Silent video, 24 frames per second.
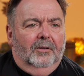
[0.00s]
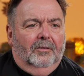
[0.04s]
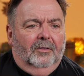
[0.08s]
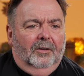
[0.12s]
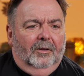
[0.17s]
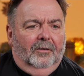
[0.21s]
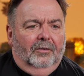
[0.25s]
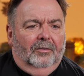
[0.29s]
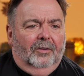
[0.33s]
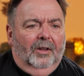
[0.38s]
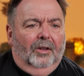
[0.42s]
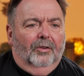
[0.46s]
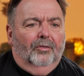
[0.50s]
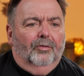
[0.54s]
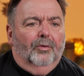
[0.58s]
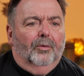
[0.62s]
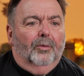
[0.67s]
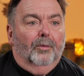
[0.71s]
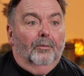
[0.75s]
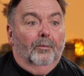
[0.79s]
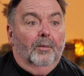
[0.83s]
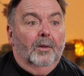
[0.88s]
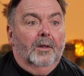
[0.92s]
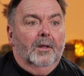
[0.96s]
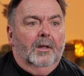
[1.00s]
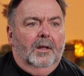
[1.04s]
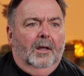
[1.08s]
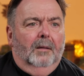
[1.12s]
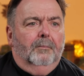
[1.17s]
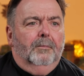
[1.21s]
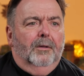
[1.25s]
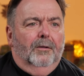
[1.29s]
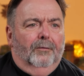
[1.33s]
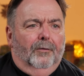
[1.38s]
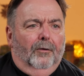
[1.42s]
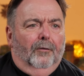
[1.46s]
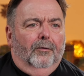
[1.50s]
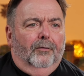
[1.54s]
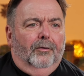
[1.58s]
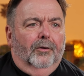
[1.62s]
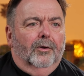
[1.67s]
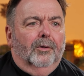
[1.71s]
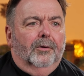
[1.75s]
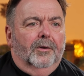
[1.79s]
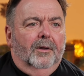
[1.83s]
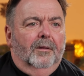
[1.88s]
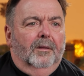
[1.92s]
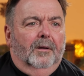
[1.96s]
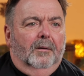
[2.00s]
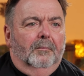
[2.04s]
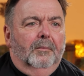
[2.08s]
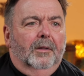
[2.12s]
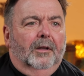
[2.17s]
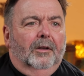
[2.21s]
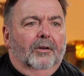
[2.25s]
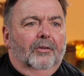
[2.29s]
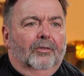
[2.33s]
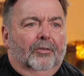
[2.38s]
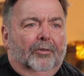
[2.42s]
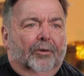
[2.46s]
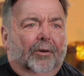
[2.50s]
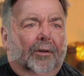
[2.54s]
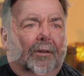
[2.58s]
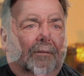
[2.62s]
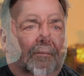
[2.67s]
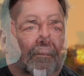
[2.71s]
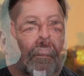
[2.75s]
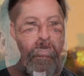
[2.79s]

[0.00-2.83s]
successful and be fulfilled in their ministry.